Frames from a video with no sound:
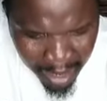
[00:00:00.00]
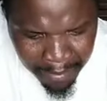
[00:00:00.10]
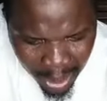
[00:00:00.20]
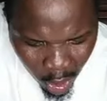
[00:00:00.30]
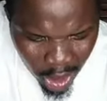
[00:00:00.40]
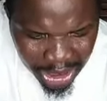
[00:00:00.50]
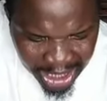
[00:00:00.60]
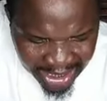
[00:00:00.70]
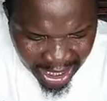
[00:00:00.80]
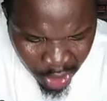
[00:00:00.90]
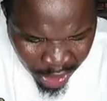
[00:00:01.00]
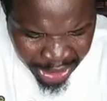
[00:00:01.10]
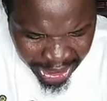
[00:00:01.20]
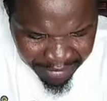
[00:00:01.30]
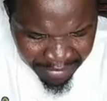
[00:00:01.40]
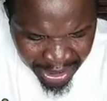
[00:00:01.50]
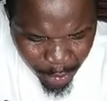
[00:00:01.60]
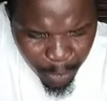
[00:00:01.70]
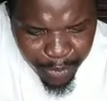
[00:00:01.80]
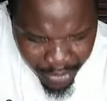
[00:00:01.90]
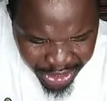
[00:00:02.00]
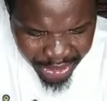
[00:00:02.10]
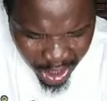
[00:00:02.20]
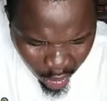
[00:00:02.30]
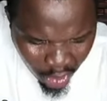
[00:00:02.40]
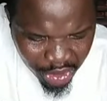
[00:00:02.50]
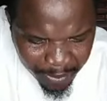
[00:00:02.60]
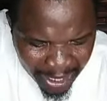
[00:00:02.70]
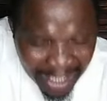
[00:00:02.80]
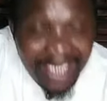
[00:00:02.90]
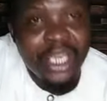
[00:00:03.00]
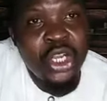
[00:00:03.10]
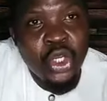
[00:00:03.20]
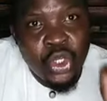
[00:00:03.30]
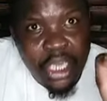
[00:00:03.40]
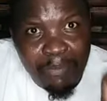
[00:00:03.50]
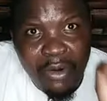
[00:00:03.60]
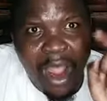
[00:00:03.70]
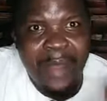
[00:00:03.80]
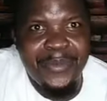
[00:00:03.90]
because he has anointed me to preach the gospel to the poor.